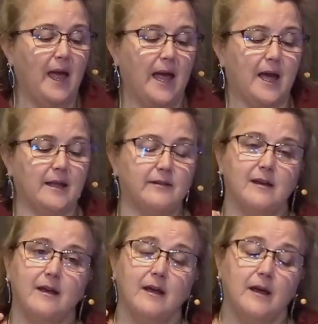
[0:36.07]
And
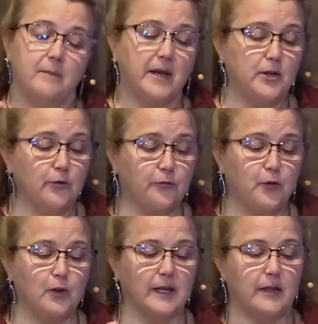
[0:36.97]
my
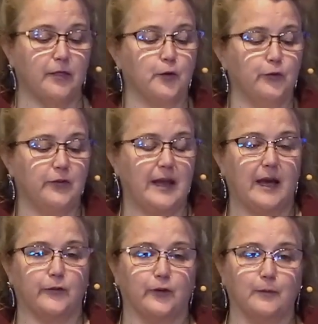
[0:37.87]
youthful
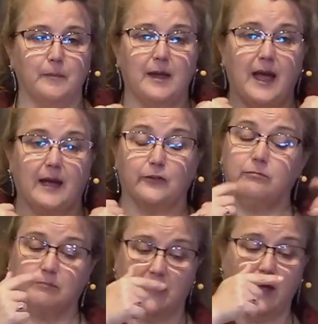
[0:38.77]
enthusiasm at
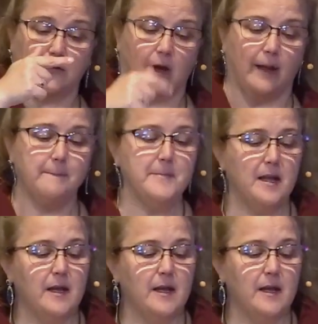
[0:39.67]
that time